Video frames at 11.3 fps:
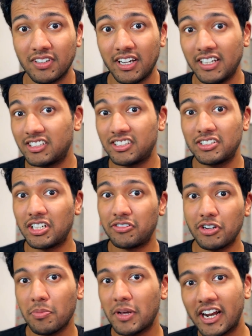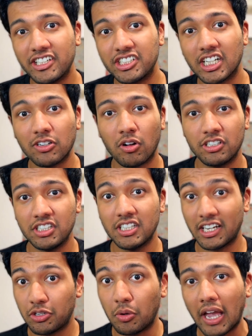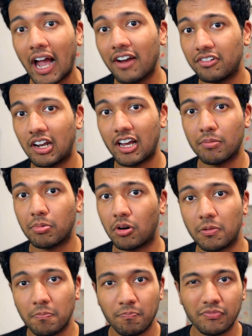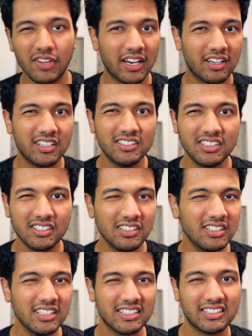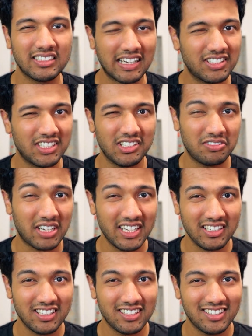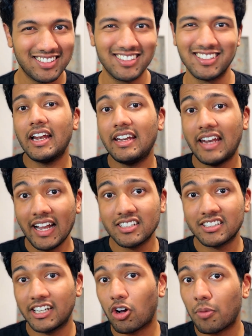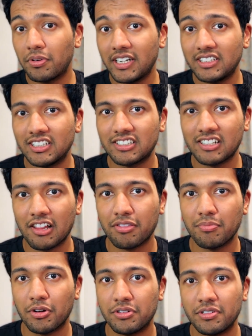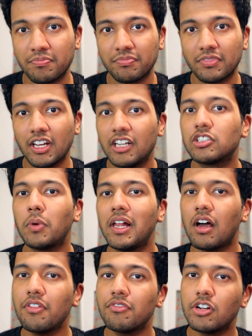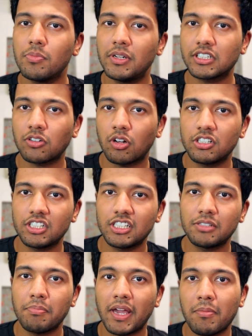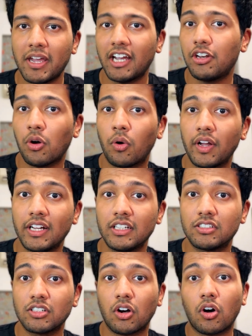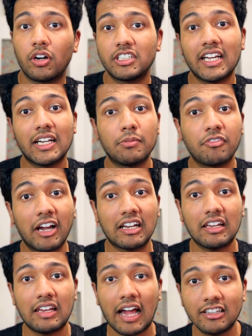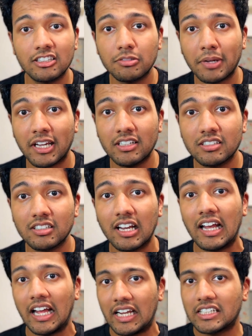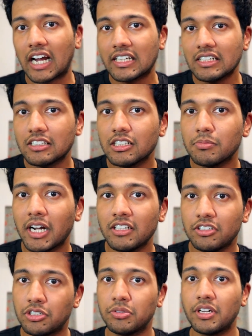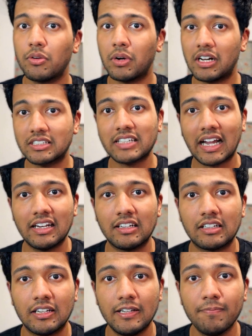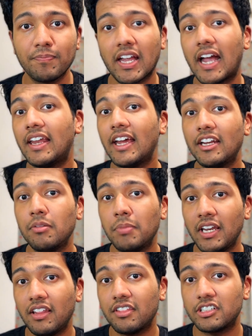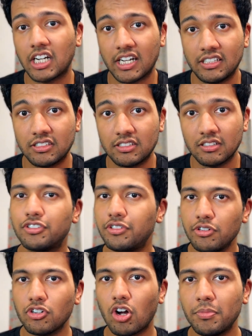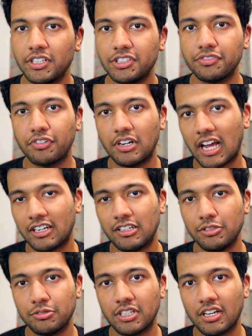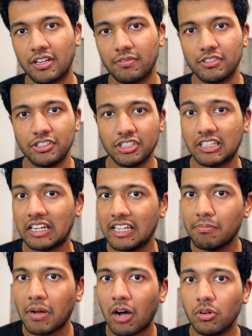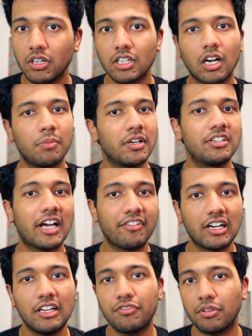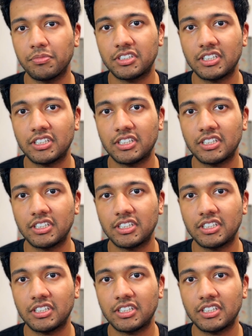It's the renewable energy technology that you can rely upon. And consistency is sexy, right? Next, it operates in stealth mode. So while other renewable technologies may make noise or take up vital land space, tidal turbines do their work silently and hidden beneath the tides. So no competition for land use here, just clean power coming directly from the